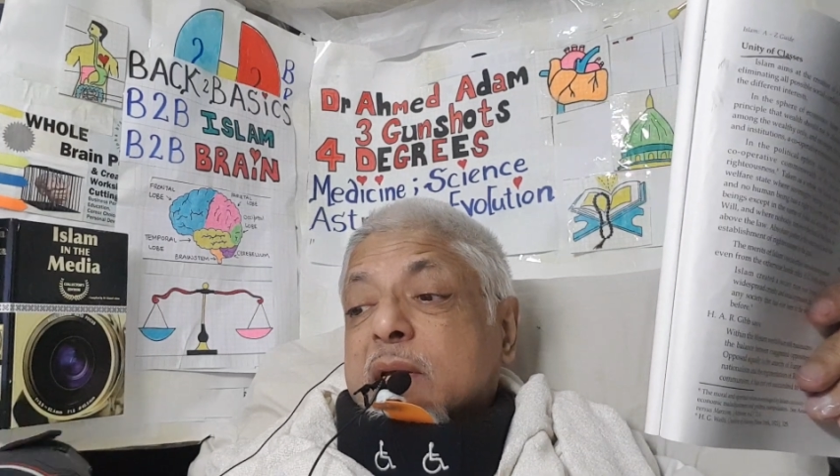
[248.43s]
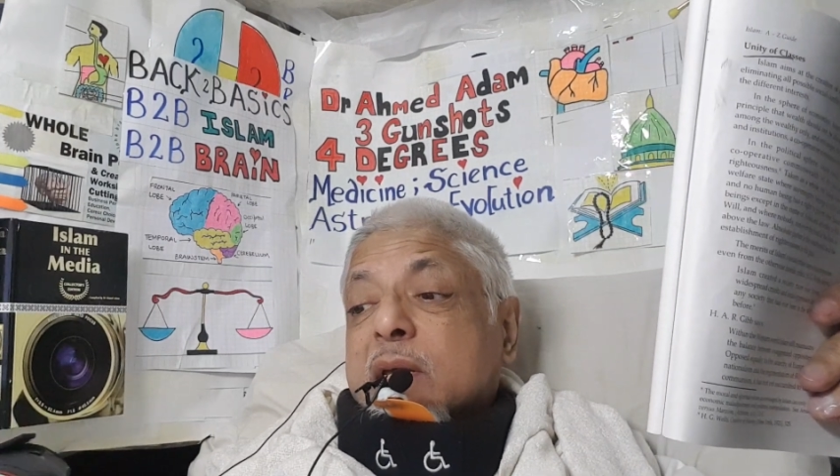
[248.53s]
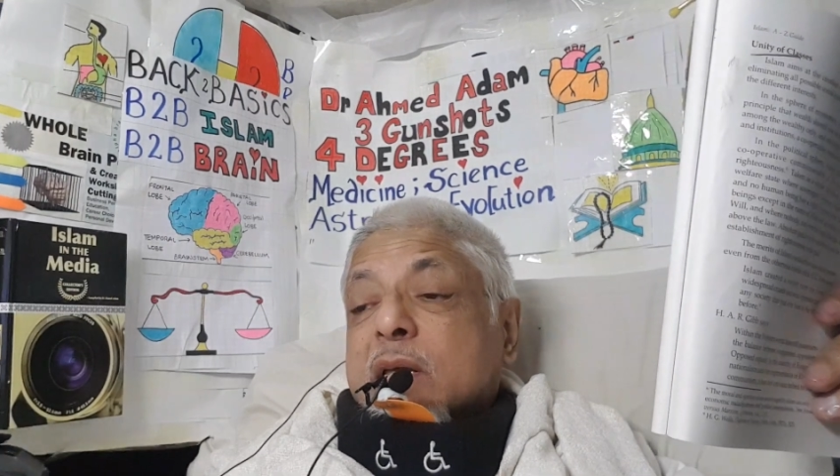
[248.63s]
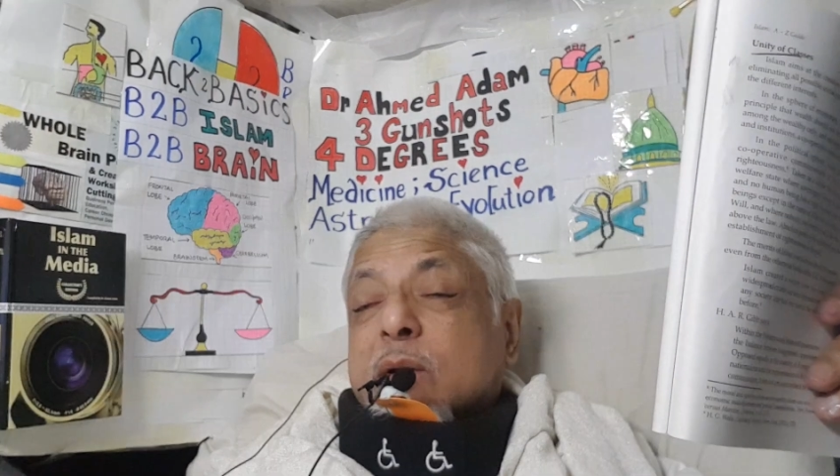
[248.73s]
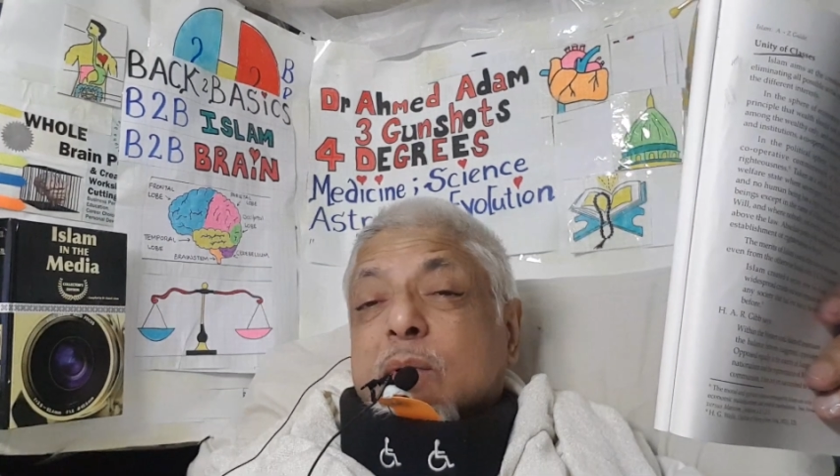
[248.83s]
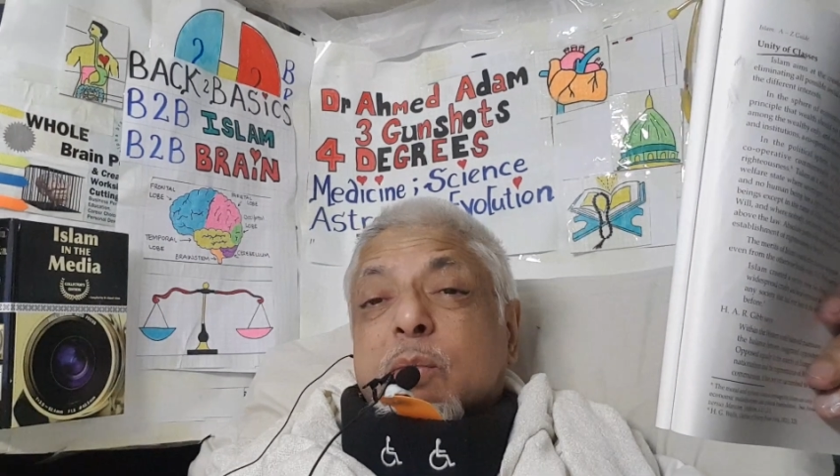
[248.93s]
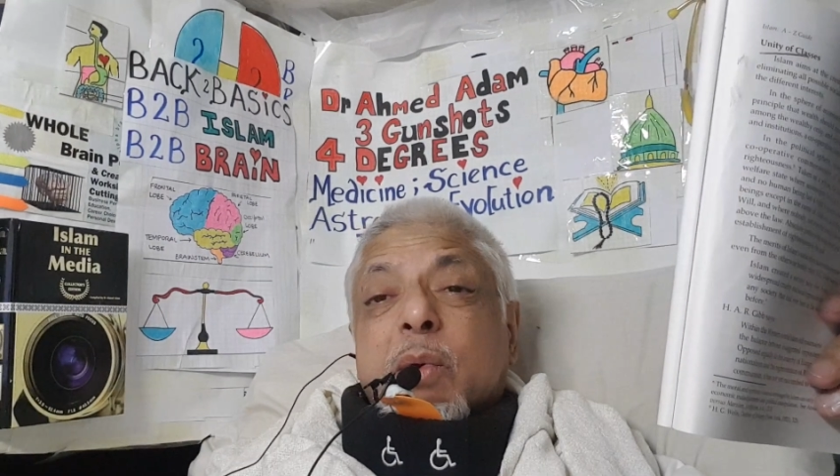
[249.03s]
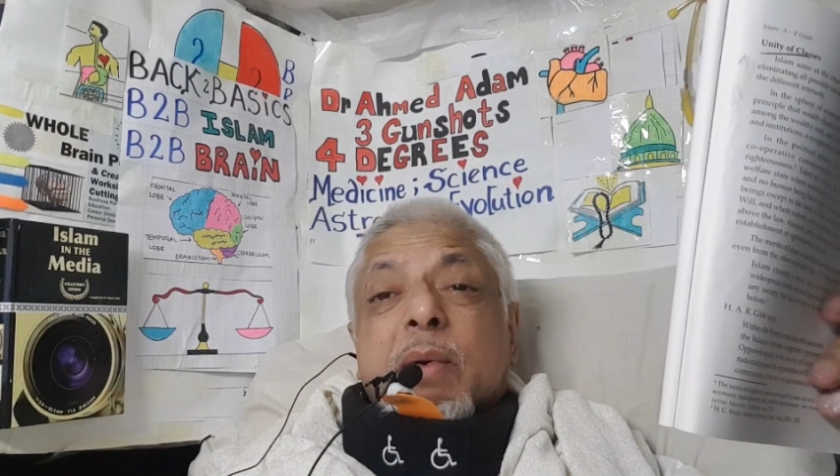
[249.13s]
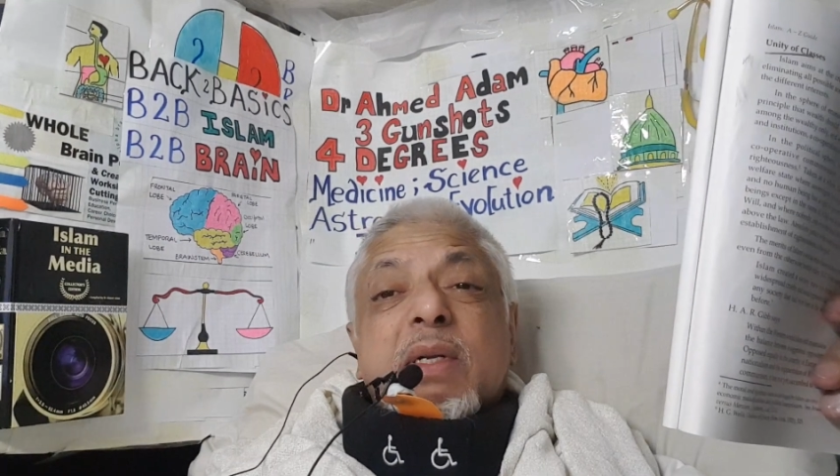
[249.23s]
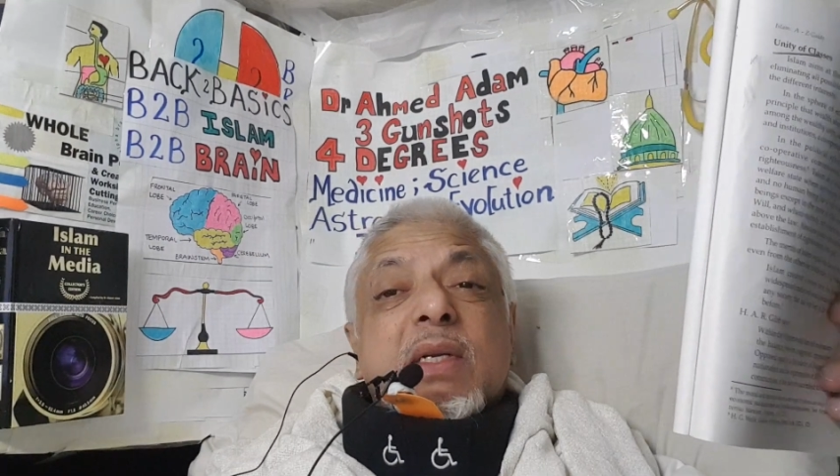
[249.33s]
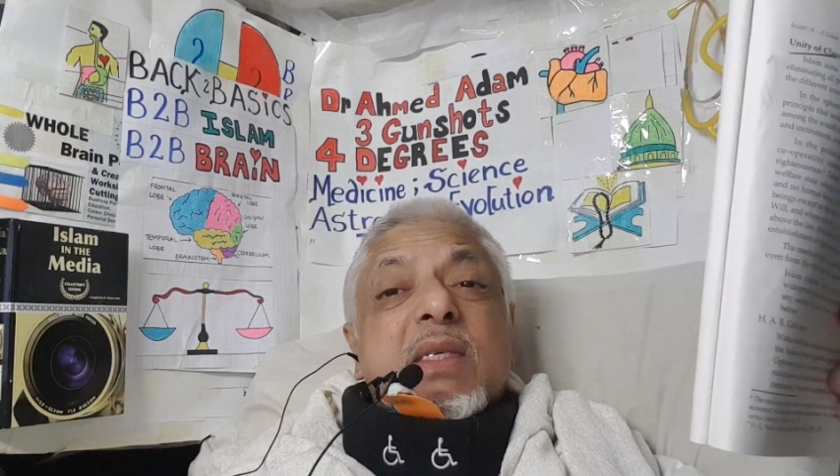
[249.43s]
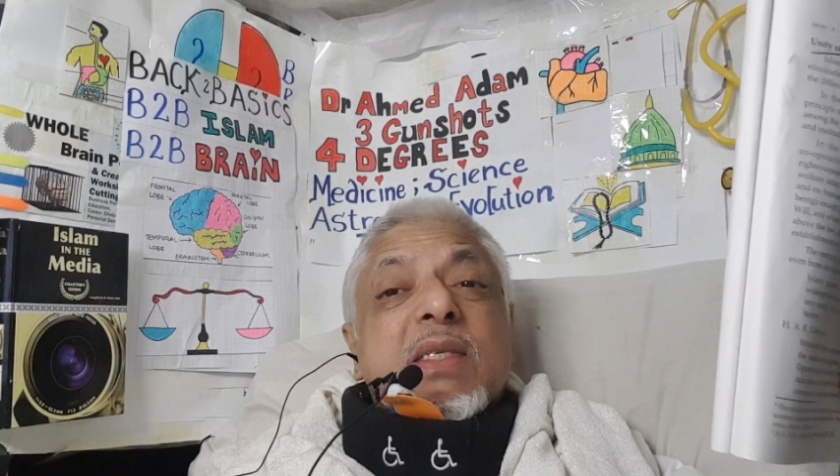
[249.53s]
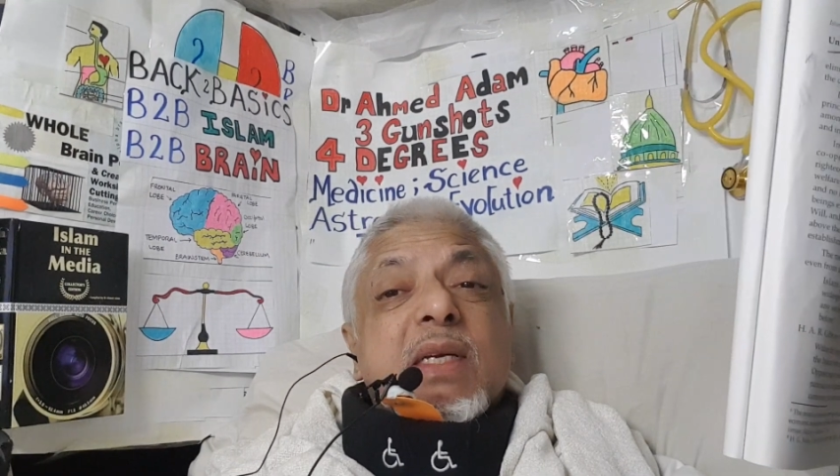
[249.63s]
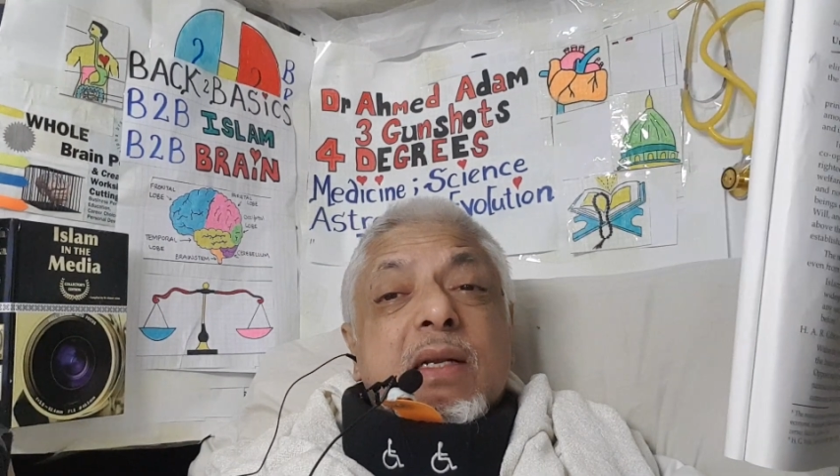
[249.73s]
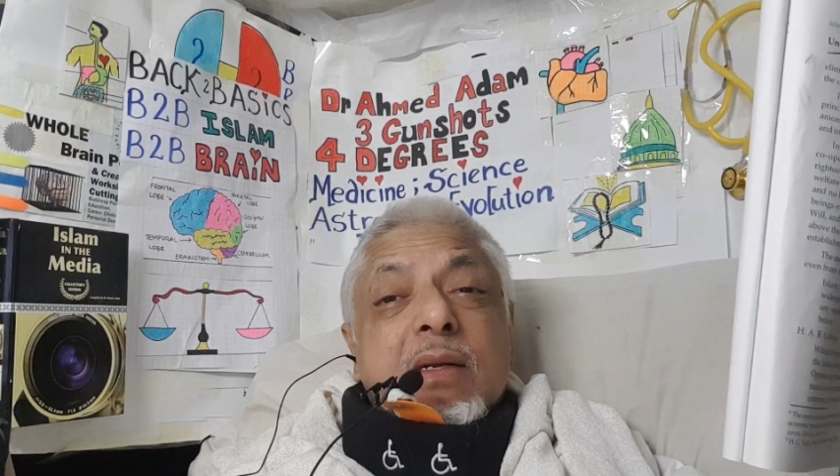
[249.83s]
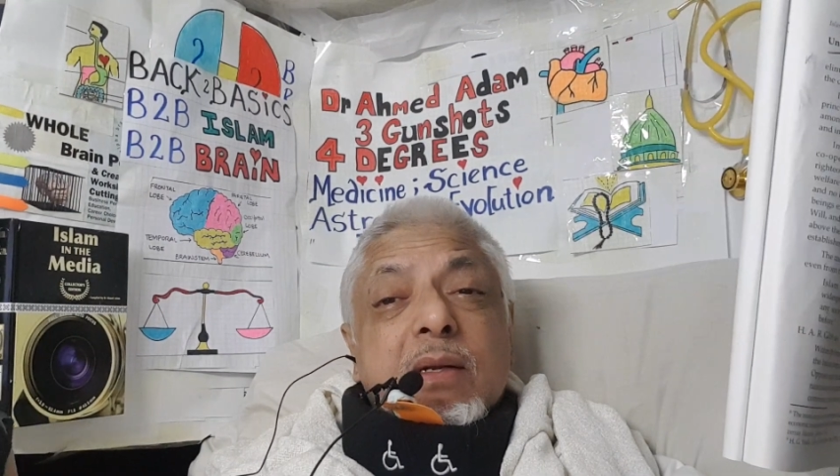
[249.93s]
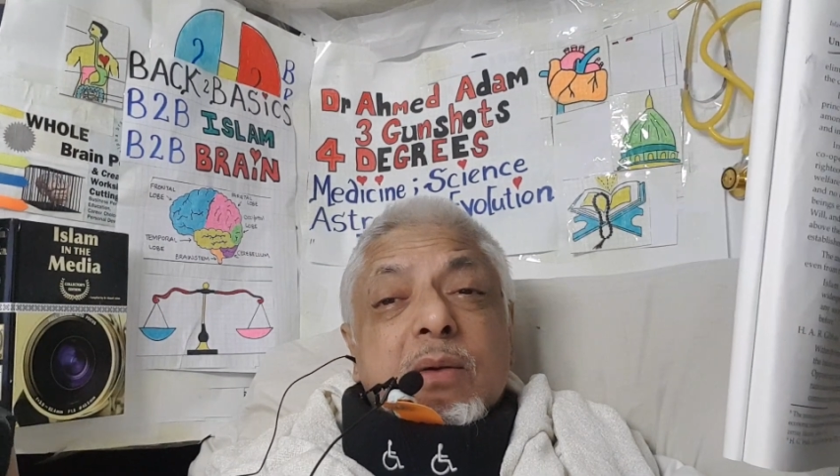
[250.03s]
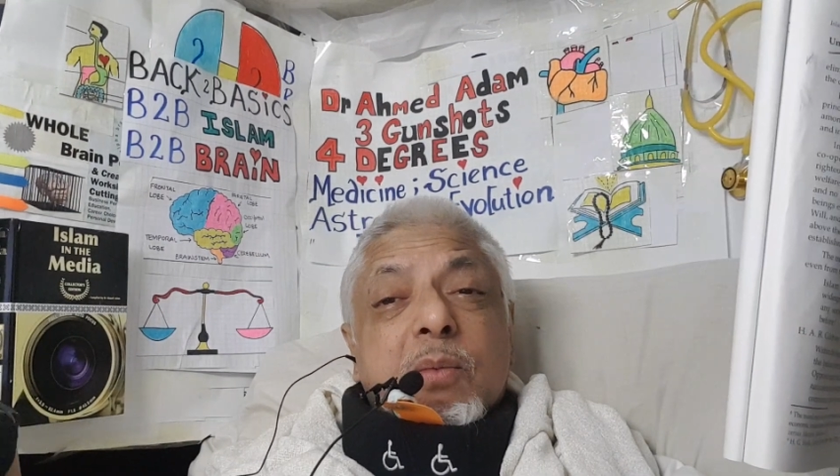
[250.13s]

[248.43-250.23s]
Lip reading: you know what, we wanted a son.